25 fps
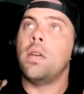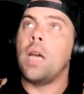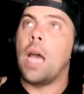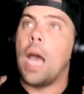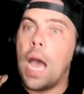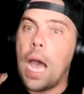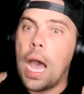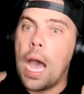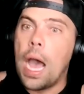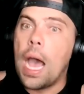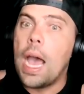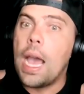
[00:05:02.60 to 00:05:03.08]

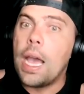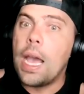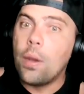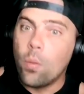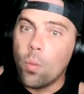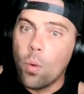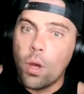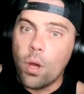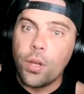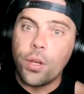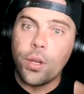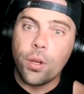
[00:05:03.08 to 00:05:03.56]
I
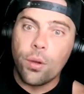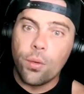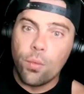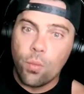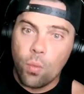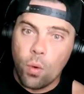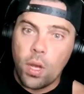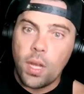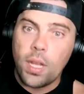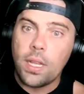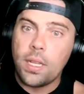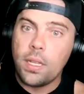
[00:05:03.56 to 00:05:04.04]
wonder
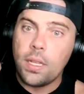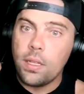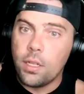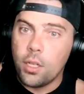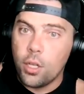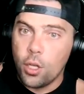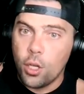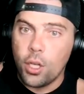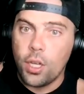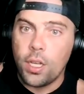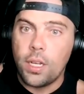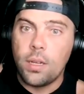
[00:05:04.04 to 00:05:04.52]
what
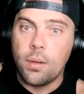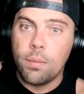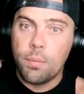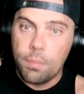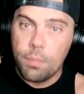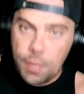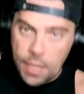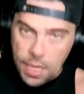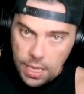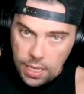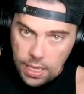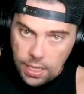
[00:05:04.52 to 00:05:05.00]
could
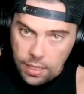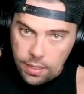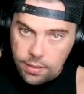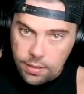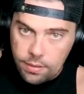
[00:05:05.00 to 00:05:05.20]
be.